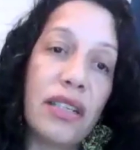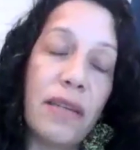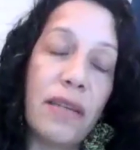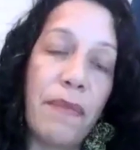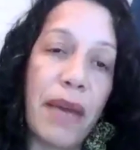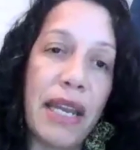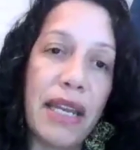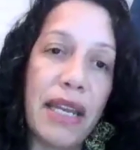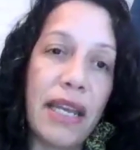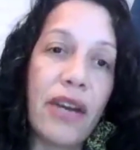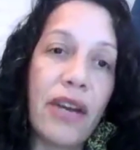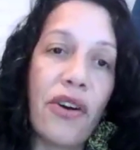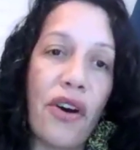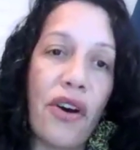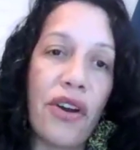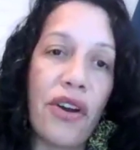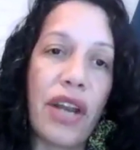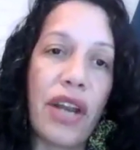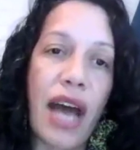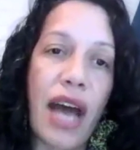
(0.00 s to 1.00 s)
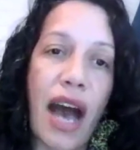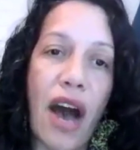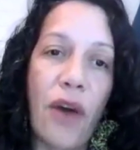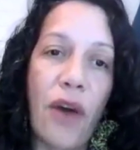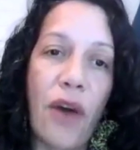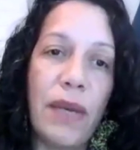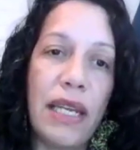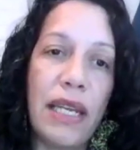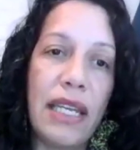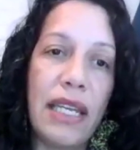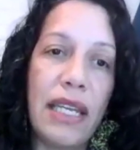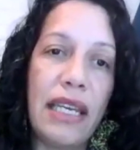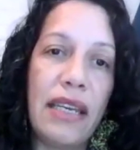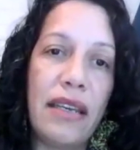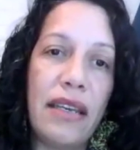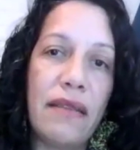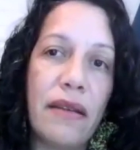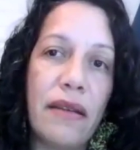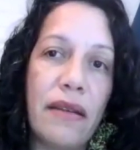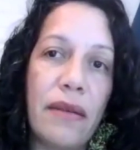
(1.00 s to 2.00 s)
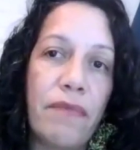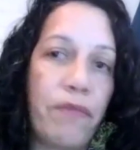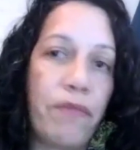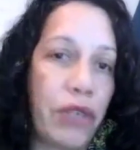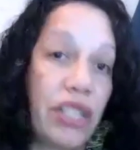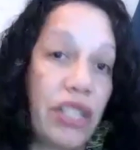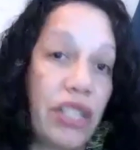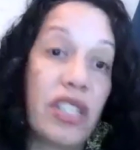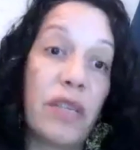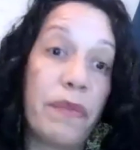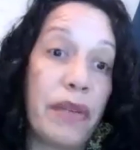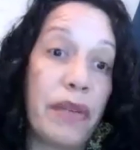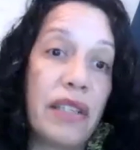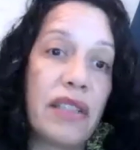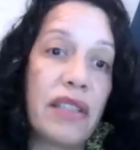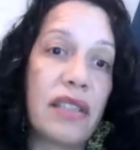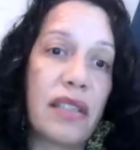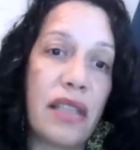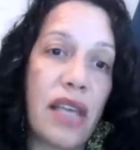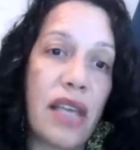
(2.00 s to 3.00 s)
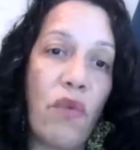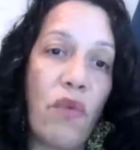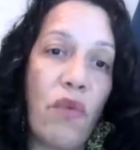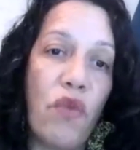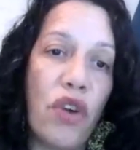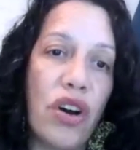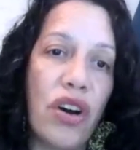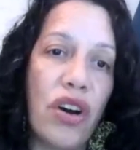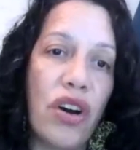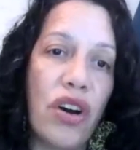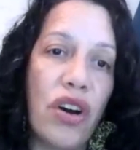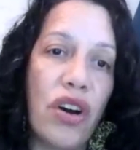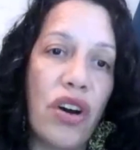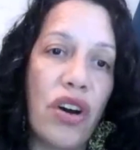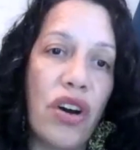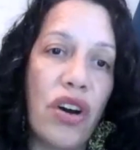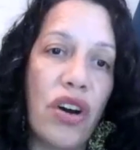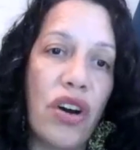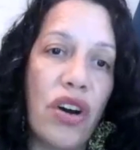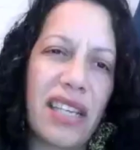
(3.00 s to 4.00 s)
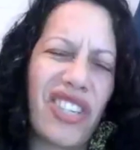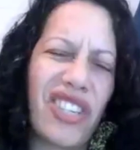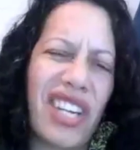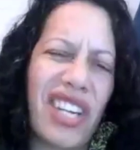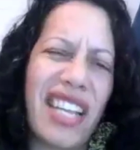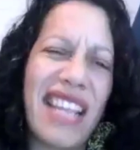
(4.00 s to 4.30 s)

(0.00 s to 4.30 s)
depending on how many participants there were on the section.